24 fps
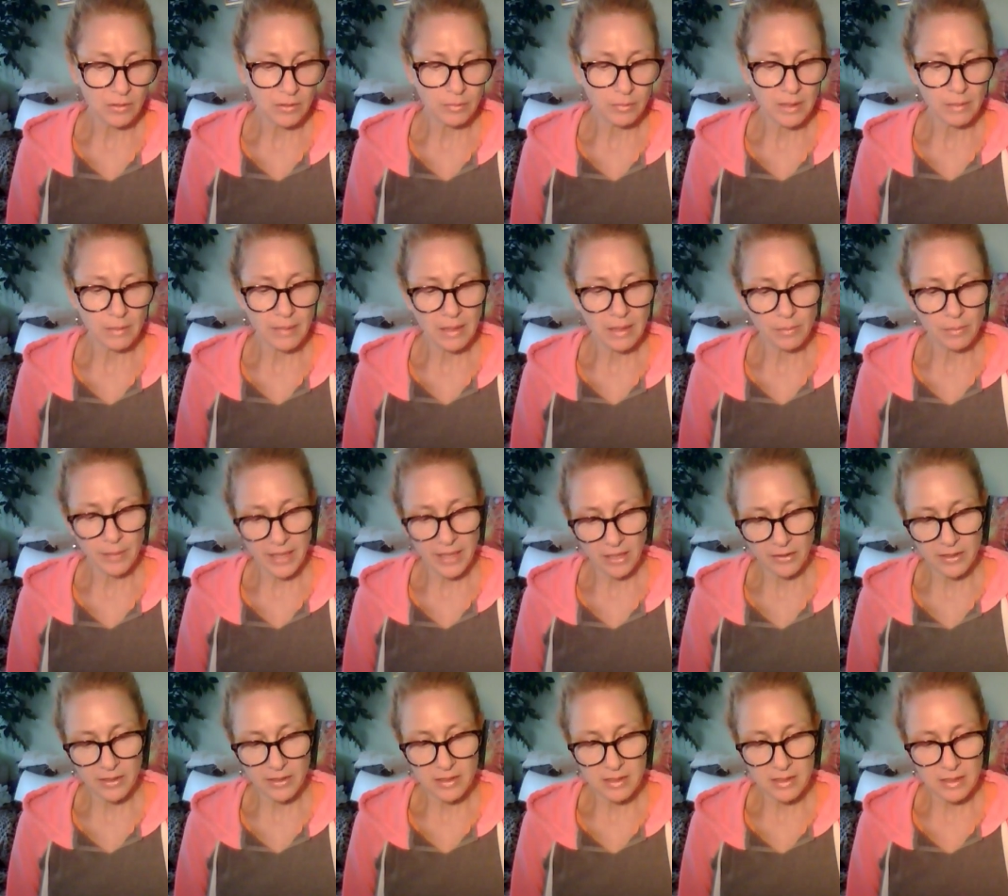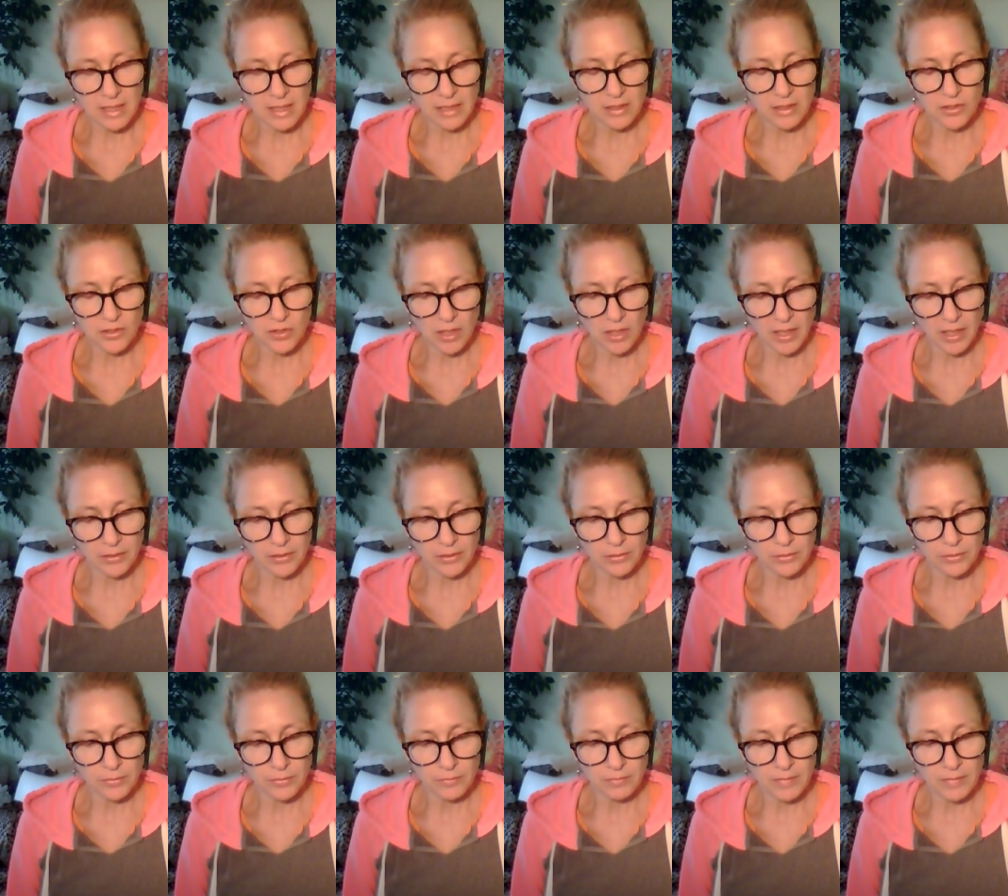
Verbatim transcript: could be about parents and a child